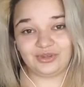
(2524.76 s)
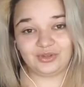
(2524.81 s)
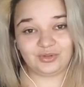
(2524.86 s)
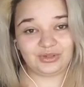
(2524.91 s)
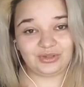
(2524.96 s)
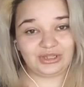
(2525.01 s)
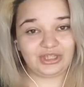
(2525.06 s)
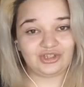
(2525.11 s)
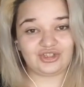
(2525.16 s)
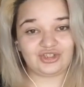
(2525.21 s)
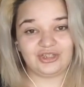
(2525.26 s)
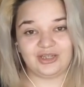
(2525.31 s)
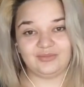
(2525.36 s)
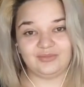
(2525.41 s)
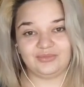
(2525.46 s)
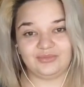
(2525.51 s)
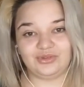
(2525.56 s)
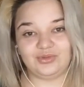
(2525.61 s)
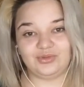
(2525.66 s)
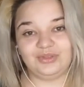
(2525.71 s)
to teach
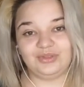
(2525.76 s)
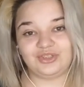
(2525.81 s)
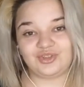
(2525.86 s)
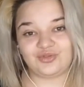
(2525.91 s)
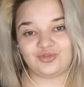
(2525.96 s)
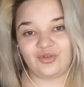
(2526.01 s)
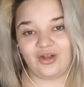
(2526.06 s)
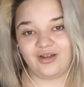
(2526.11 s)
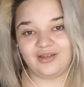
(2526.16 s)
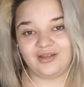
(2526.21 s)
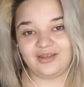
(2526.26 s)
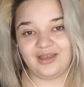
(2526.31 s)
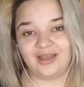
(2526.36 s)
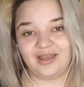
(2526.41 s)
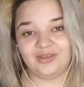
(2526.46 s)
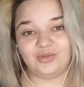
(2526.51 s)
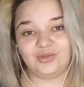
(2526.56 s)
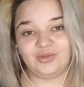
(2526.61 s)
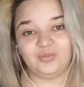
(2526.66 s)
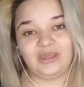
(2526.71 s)
them to be strong
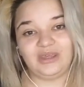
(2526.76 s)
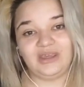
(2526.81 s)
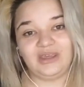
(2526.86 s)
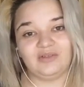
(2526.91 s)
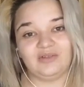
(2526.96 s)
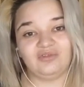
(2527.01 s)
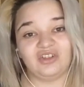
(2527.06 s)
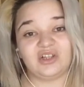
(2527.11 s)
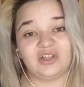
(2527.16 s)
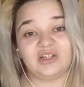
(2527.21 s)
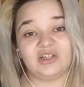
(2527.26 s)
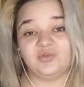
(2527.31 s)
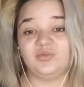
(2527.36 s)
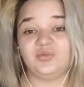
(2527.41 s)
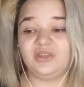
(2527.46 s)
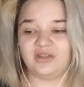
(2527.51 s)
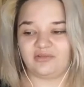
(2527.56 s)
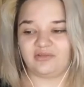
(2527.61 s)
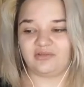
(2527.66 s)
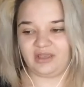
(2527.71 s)
and to be equal, because
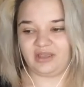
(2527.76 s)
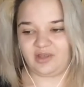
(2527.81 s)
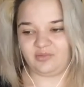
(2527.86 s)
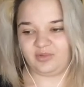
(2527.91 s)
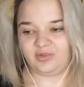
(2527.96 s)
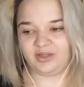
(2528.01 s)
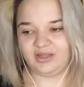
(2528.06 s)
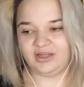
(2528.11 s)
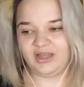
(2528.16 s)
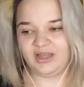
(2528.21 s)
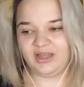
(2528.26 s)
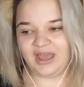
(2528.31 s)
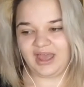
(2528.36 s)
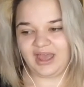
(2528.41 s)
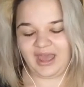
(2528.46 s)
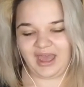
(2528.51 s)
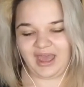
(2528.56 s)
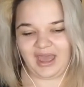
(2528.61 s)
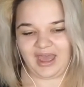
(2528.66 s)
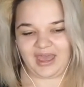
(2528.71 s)
we are equal.
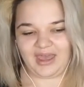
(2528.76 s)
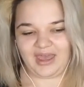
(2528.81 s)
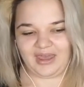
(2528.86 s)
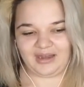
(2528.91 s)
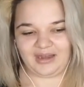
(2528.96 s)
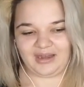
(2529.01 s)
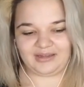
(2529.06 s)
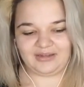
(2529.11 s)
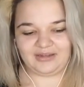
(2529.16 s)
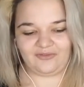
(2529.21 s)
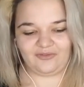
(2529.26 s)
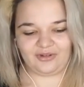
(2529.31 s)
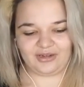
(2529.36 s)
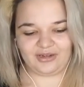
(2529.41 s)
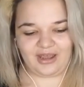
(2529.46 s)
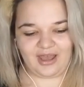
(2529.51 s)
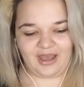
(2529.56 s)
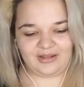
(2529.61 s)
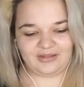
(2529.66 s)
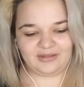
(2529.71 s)
And for
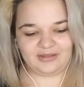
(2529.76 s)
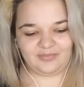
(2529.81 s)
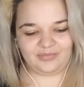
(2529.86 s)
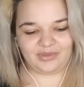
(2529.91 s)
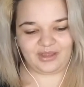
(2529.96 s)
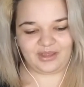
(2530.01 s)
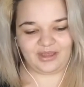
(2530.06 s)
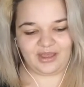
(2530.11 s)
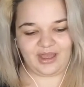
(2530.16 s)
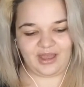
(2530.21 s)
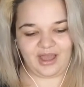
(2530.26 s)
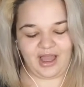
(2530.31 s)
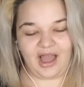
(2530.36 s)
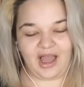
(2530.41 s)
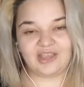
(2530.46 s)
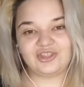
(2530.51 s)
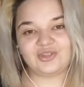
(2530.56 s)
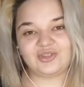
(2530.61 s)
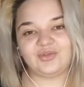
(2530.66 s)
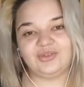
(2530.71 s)
the end,
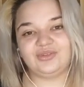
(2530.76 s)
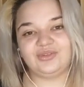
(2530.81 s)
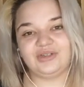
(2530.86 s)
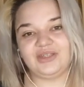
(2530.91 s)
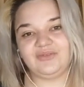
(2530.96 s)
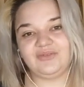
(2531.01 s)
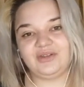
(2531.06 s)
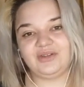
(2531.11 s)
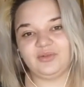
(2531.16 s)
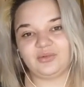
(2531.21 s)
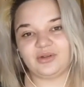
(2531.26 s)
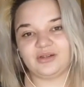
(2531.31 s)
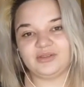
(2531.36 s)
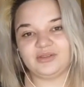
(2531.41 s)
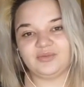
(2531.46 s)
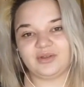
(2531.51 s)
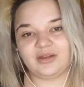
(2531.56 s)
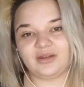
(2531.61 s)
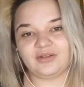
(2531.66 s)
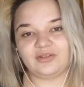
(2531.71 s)
I just want to live in a
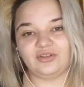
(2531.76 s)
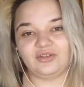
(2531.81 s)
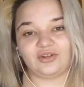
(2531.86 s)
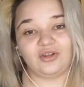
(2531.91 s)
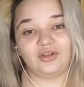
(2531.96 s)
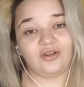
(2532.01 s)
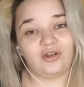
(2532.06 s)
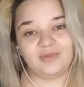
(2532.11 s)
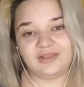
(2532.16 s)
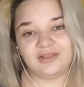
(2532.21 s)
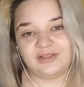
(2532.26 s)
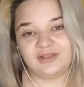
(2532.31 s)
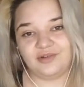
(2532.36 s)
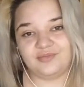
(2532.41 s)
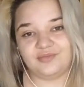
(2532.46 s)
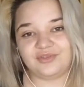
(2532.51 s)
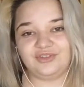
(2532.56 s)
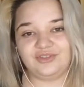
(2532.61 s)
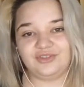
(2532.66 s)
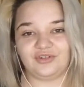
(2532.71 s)
world where your
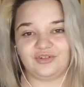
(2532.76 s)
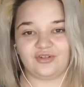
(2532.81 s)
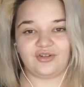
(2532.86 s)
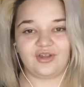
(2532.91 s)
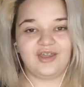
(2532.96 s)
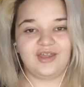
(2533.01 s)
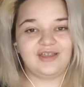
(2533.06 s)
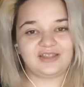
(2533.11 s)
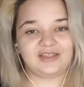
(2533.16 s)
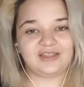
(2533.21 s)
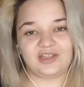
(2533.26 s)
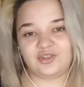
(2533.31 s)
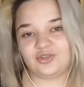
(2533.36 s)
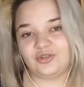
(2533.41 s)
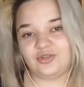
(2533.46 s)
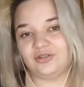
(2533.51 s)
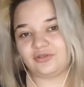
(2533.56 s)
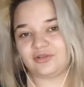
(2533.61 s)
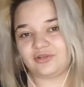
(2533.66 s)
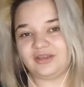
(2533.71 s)
chromosomes, your
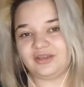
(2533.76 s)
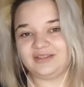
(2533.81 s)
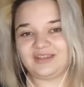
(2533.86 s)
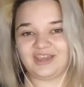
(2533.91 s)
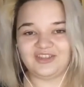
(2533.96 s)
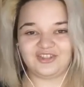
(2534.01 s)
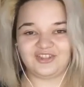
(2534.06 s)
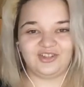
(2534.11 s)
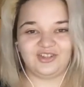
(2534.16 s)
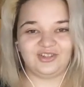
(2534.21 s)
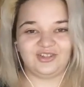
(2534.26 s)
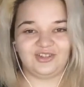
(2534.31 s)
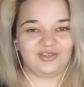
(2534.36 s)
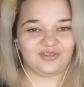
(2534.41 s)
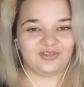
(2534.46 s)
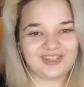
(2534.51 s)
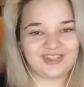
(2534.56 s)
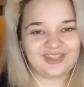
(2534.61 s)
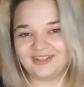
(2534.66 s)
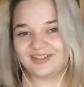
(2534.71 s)
sexual orientation, your
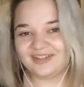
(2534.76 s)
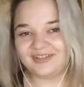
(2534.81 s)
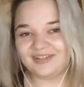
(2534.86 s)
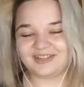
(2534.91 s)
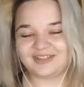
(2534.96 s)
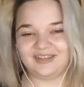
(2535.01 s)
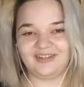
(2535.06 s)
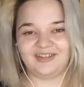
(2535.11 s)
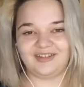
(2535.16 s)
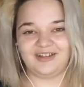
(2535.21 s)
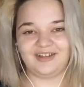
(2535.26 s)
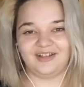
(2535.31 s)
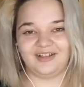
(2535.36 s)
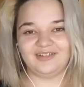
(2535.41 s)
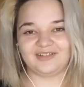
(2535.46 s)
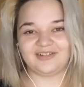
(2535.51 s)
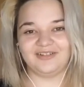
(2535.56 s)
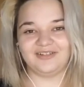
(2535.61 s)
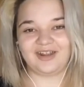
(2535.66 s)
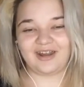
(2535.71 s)
skin
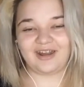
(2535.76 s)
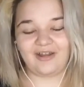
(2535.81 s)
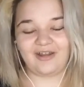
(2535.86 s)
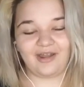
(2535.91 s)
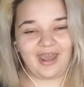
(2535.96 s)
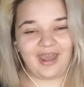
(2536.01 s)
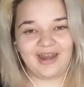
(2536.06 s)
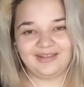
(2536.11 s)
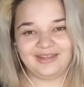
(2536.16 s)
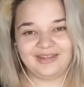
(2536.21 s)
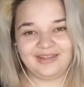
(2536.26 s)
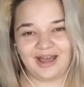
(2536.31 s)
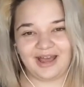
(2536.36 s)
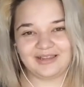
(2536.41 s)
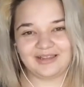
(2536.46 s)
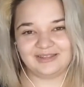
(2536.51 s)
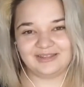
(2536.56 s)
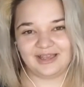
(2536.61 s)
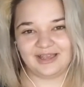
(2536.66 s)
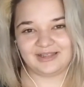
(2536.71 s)
color, or anything
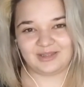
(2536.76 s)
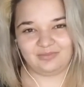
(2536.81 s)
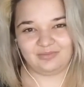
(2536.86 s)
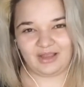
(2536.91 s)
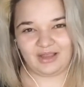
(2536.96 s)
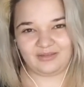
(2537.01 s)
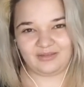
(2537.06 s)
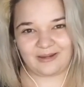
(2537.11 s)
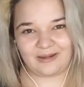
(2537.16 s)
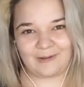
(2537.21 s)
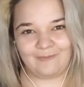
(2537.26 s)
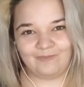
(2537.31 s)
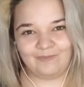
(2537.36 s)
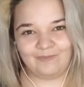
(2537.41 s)
else doesn't matter.